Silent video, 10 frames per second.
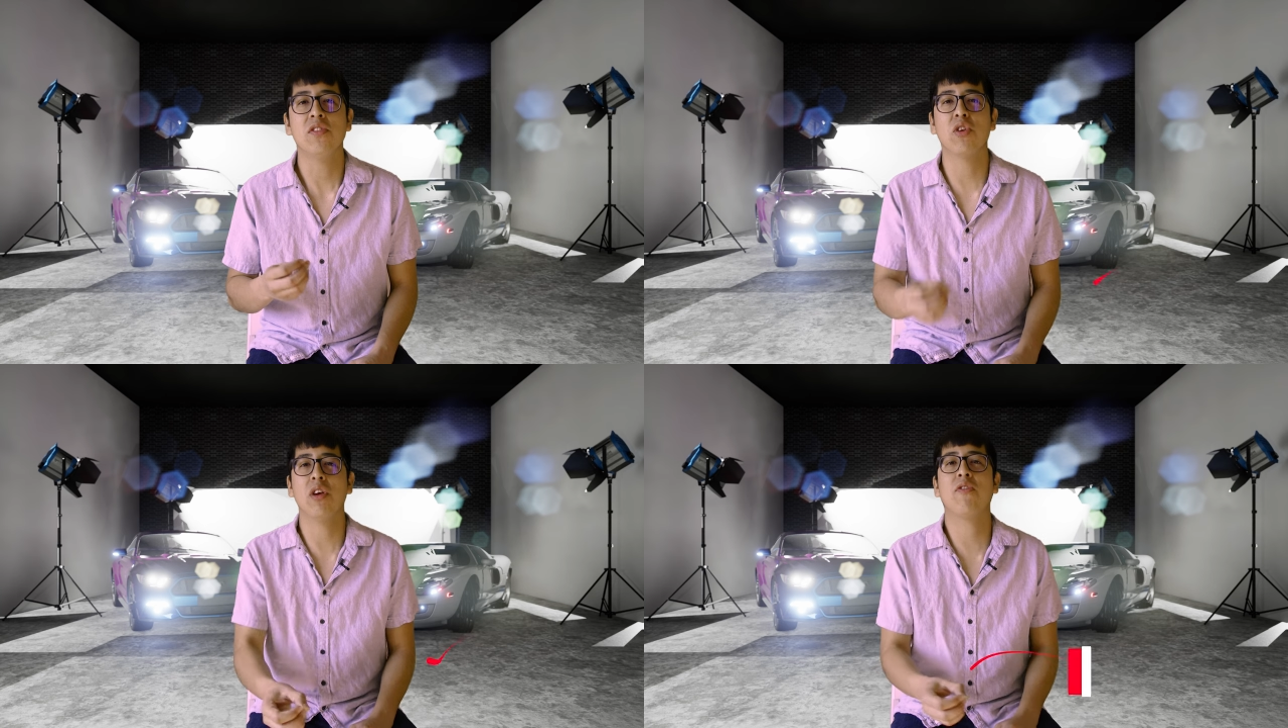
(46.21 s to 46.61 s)

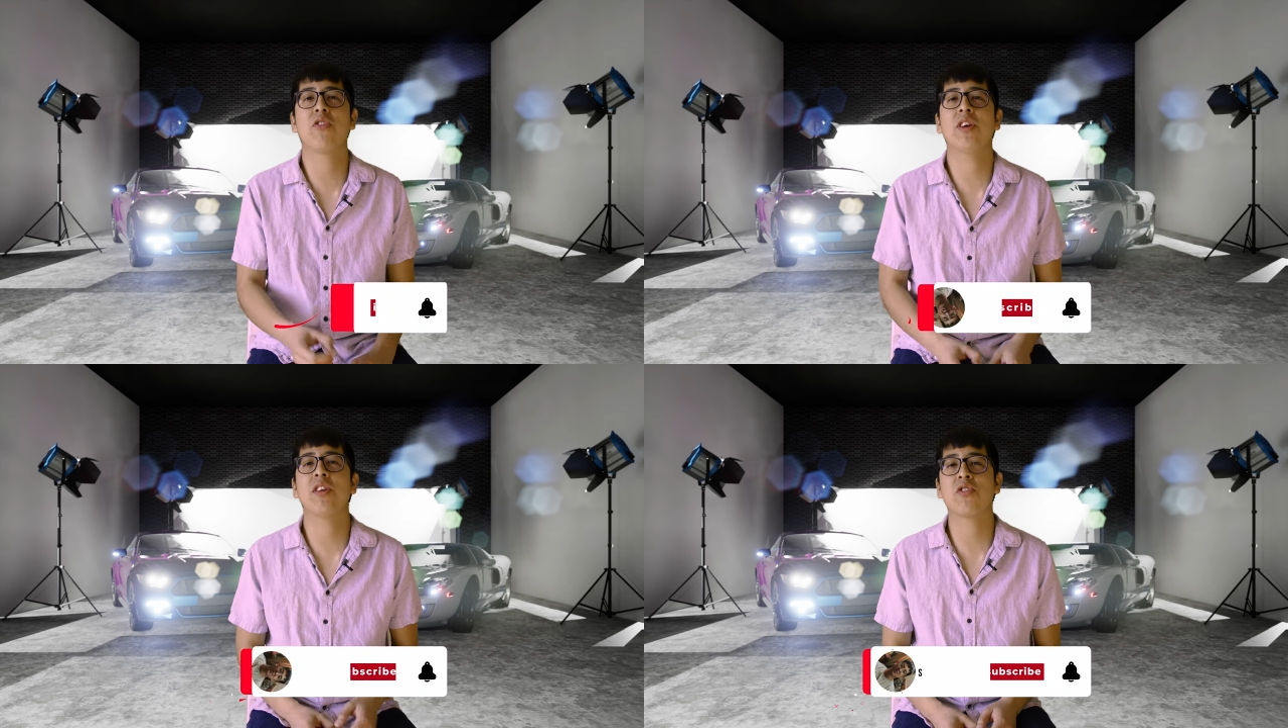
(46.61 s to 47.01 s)
So if
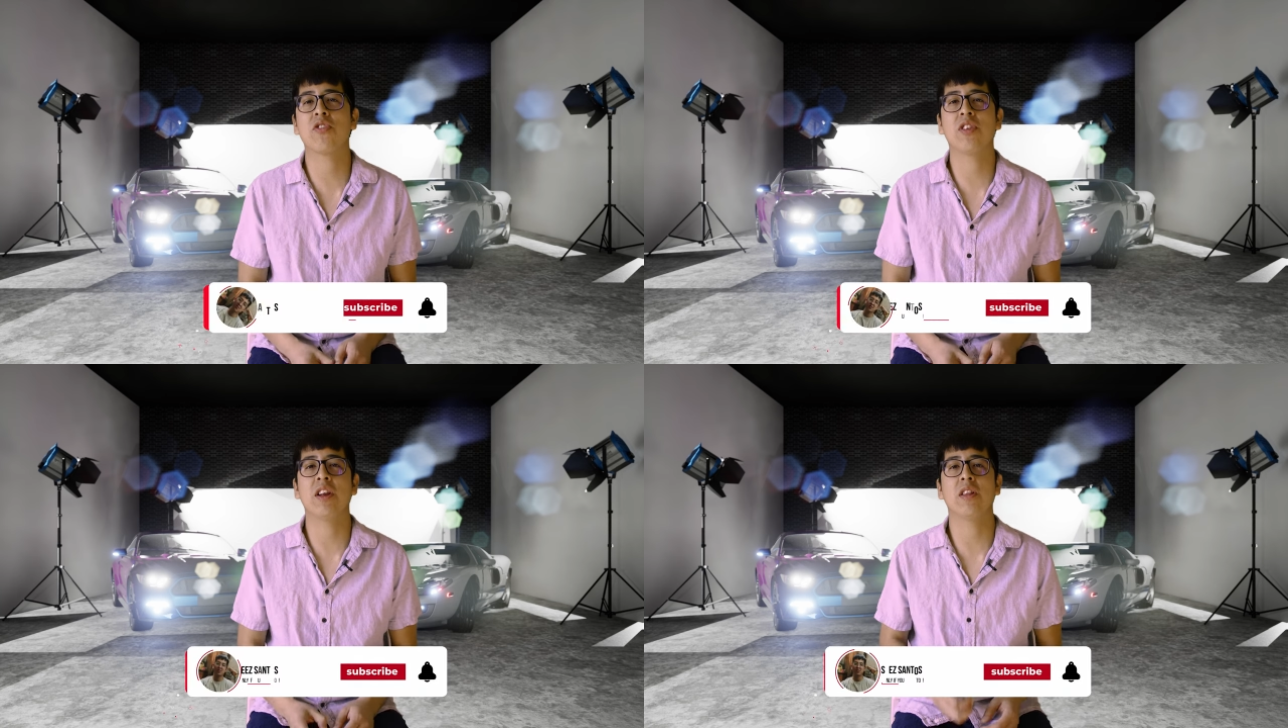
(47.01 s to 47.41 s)
you're
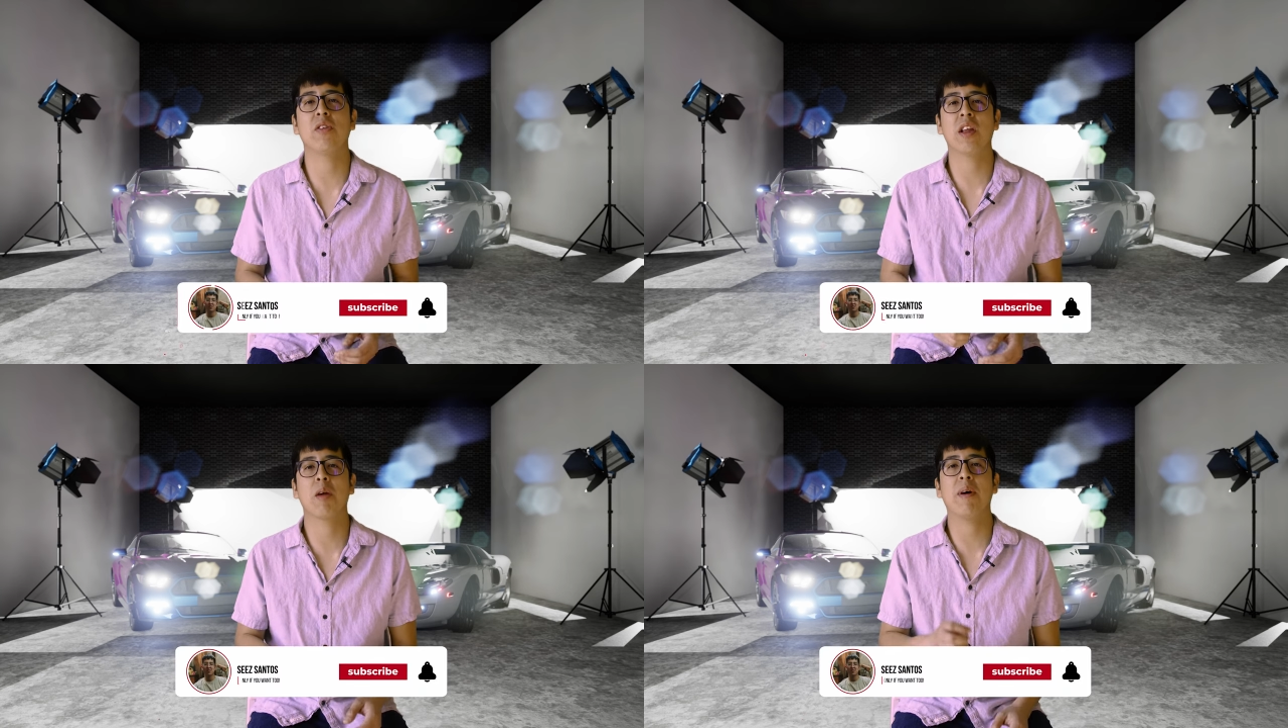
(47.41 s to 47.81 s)
interested in
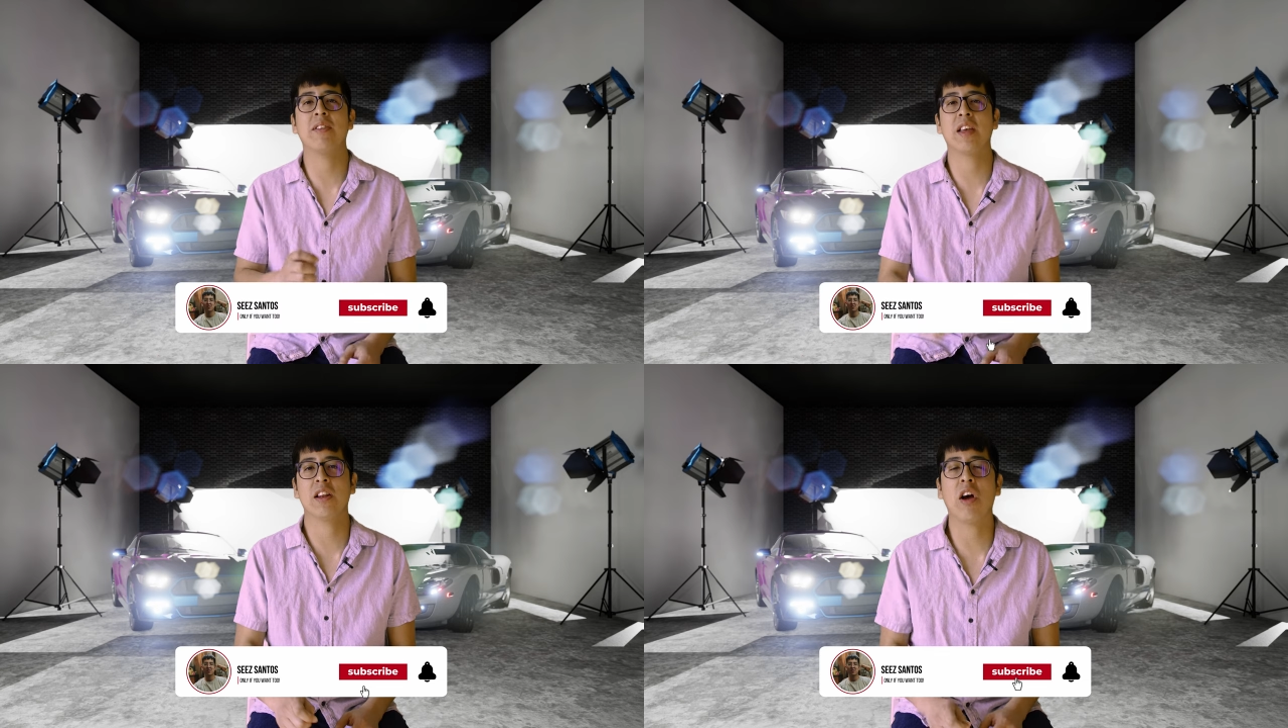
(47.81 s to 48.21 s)
learning
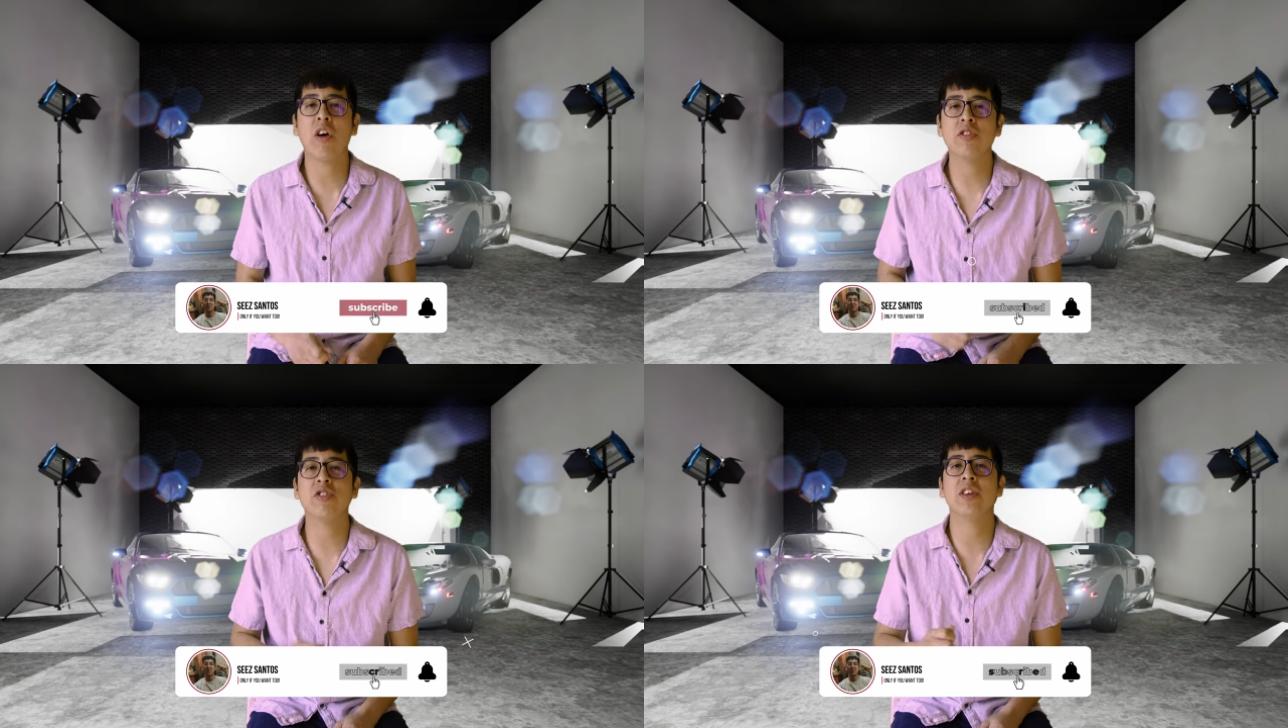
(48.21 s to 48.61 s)
about
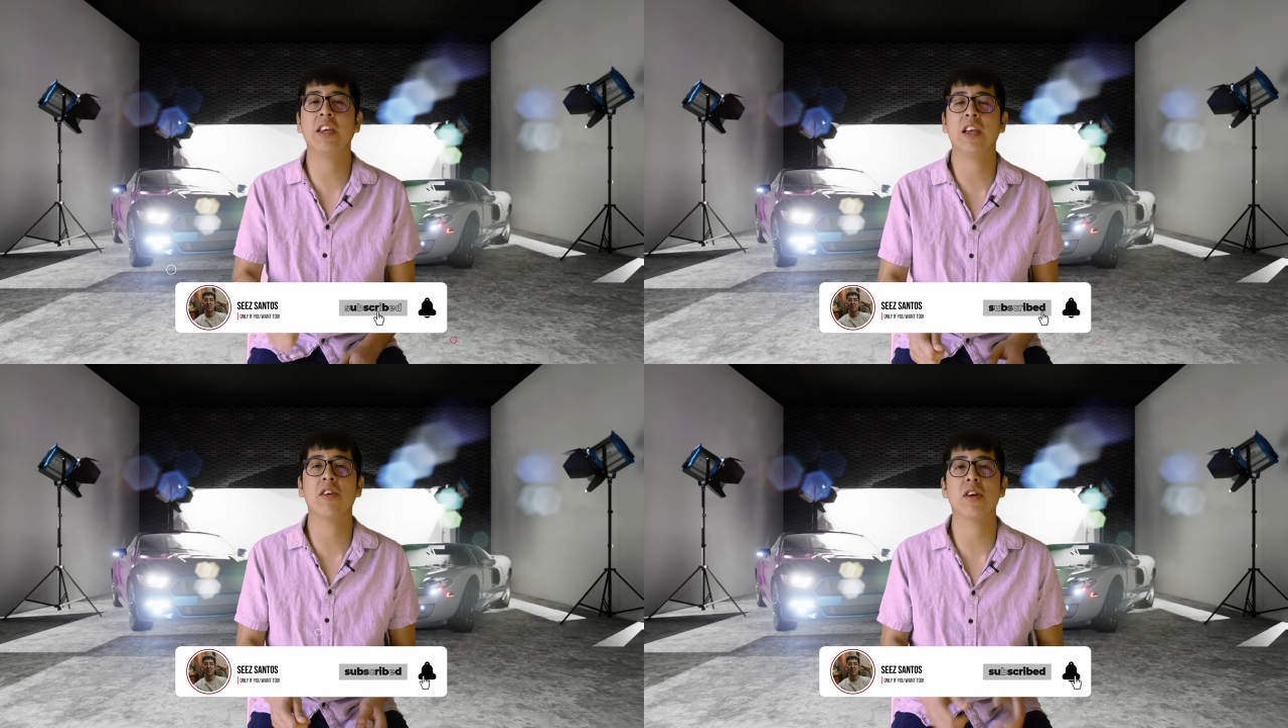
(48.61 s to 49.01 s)
technology,
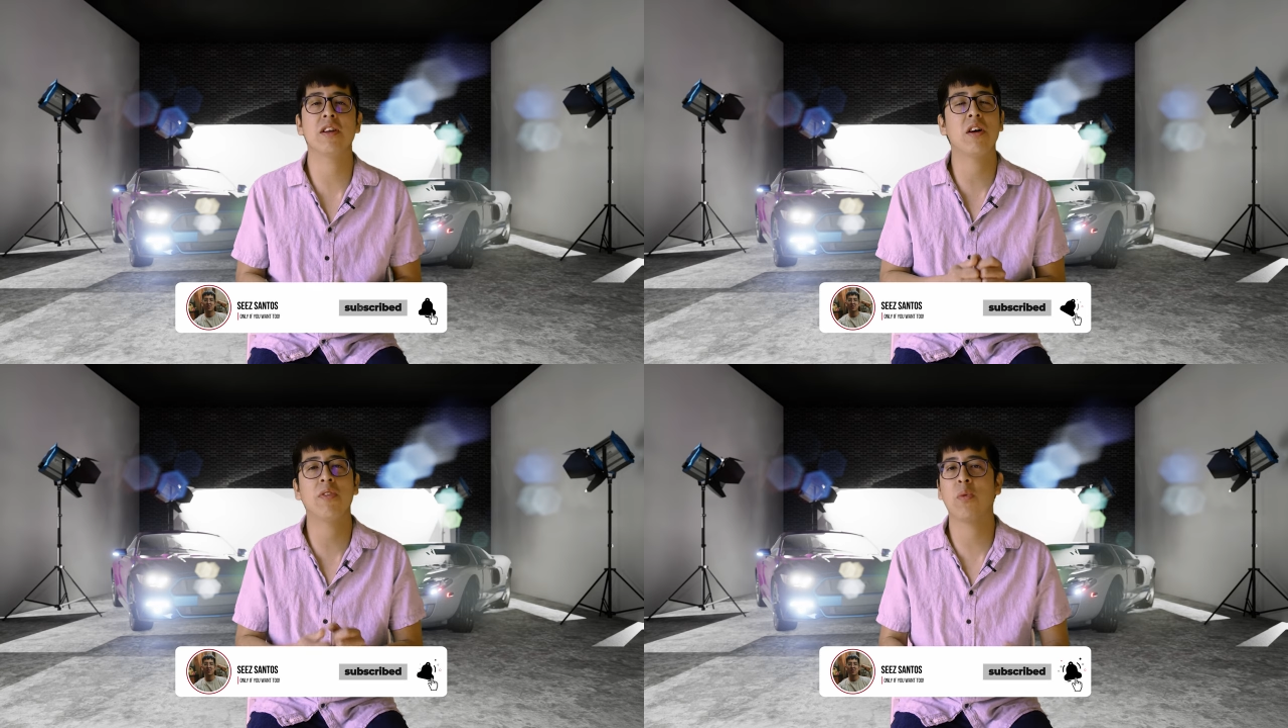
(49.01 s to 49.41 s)
gear,
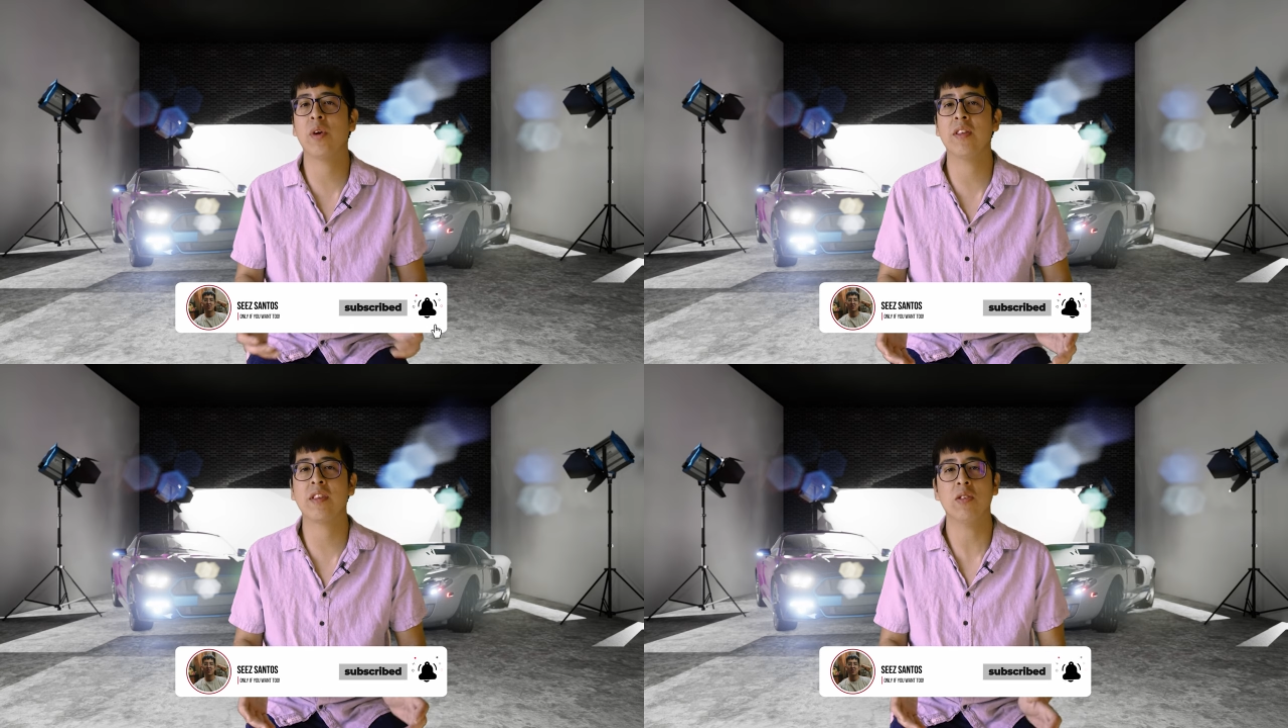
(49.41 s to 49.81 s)
and other
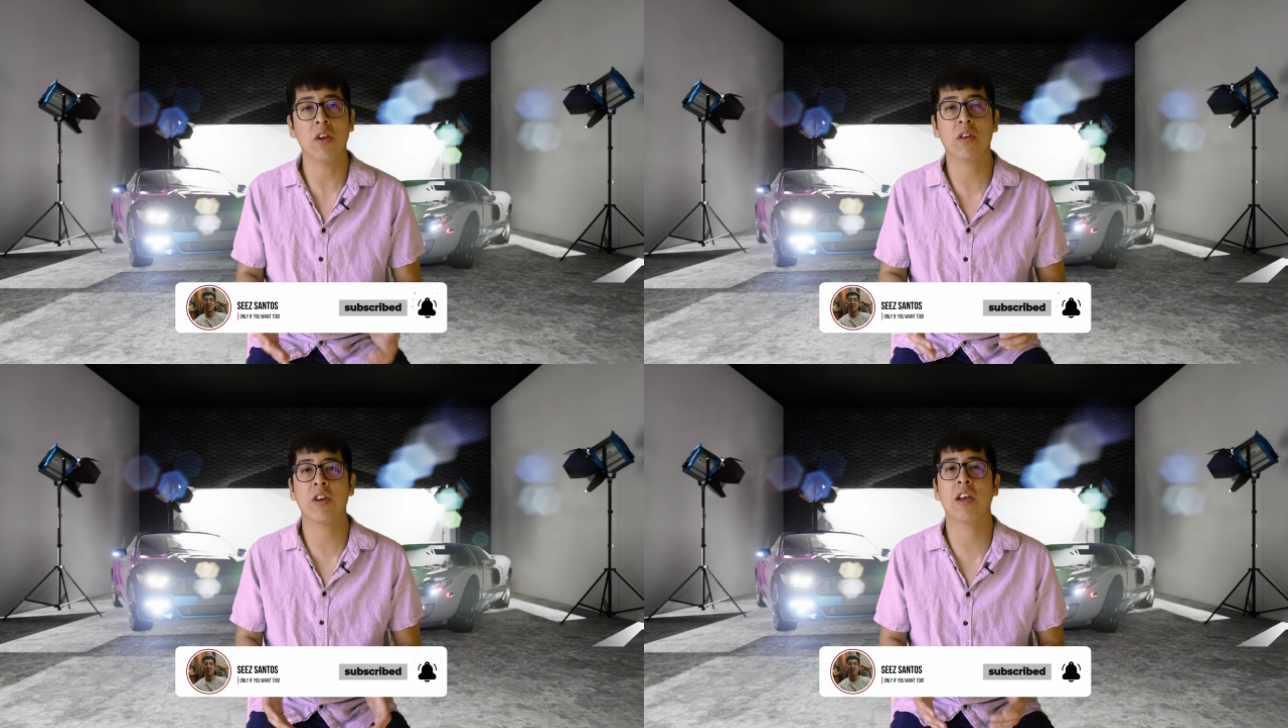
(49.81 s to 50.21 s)
ways that you
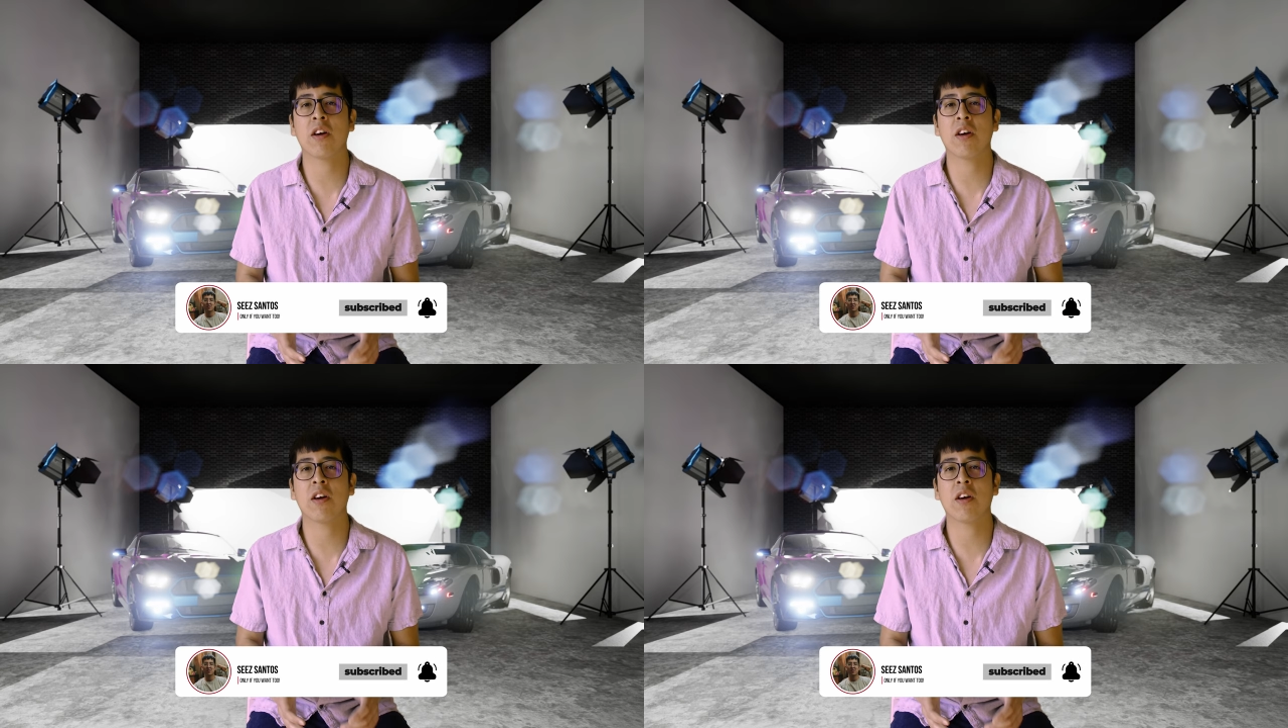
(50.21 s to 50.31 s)
can create